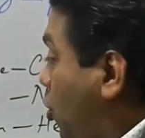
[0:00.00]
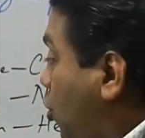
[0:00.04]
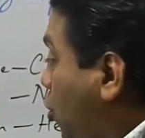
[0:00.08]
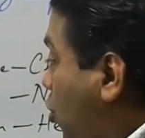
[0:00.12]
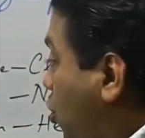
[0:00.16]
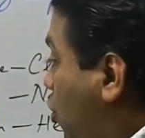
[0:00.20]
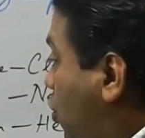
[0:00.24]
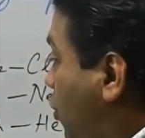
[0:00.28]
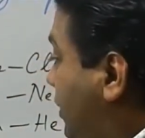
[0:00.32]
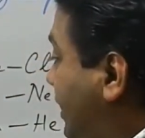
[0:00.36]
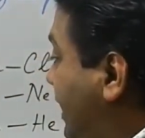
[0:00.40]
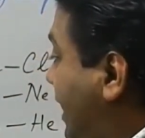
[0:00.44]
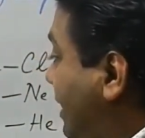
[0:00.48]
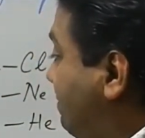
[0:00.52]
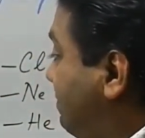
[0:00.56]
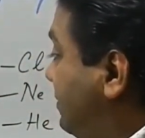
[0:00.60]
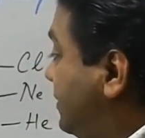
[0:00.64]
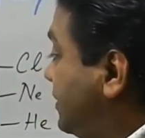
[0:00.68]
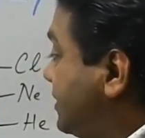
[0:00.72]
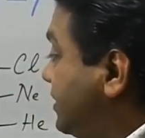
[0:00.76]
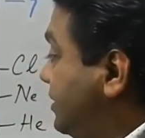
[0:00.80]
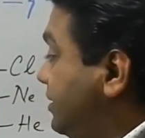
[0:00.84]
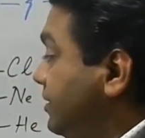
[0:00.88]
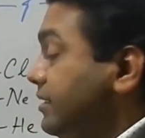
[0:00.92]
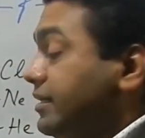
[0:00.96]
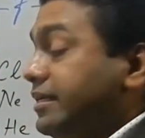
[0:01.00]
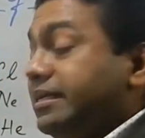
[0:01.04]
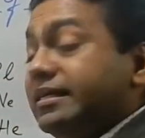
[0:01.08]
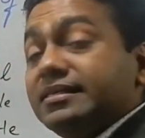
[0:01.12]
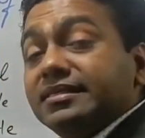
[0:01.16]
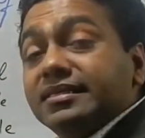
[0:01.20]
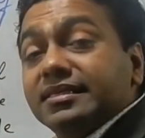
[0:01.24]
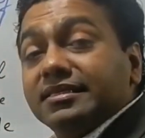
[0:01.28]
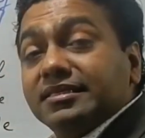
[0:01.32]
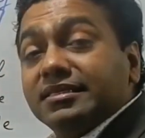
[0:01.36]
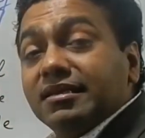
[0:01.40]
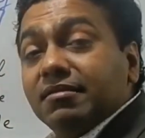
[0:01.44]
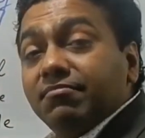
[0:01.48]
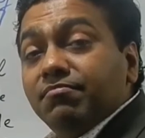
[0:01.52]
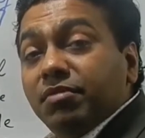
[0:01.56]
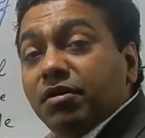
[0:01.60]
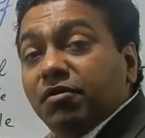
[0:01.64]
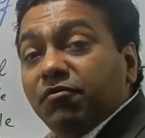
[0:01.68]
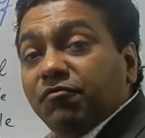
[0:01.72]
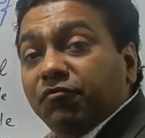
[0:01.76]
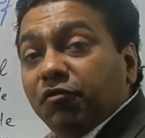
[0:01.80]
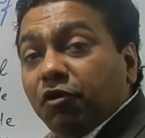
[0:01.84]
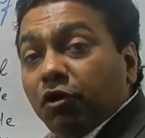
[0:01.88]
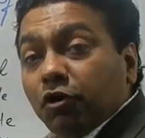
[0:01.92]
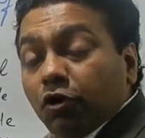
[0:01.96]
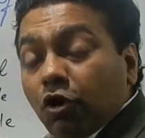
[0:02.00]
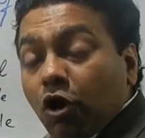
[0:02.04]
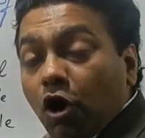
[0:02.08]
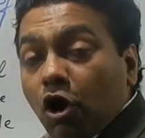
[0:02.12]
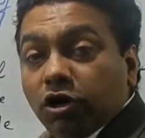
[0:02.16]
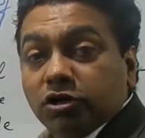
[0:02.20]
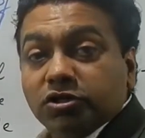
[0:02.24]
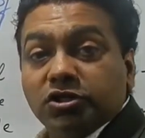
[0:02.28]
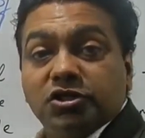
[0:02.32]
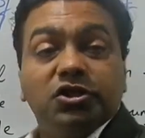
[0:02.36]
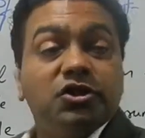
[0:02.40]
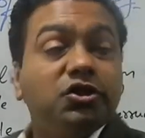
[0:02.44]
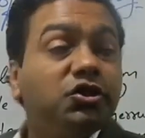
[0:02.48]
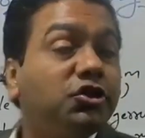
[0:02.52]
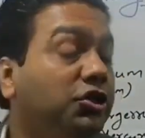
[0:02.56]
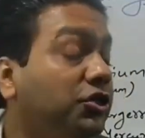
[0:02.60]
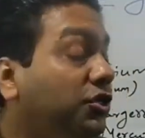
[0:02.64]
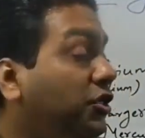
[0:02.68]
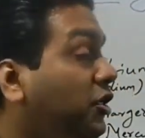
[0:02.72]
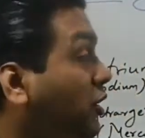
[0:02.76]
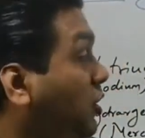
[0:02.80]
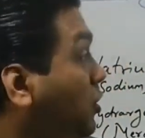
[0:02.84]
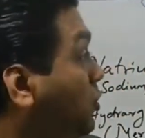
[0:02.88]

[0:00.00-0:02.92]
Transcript: O capital is the symbol for oxygen.